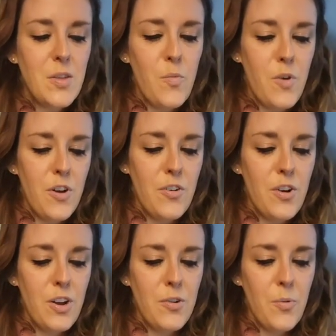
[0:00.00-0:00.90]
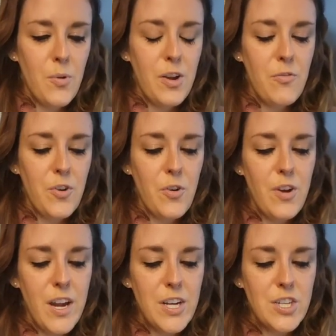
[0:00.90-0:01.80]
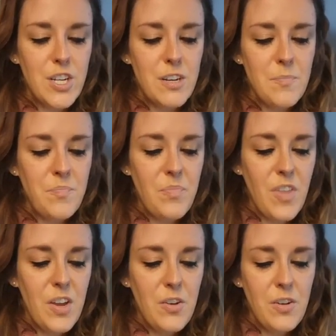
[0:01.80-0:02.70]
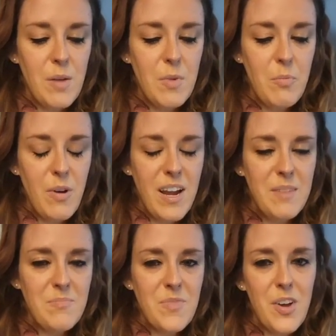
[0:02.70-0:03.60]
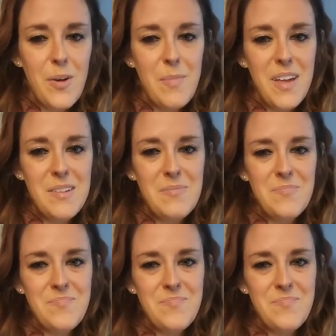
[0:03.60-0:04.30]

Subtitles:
the wonder and glory of your creation. In your name we pray. Amen.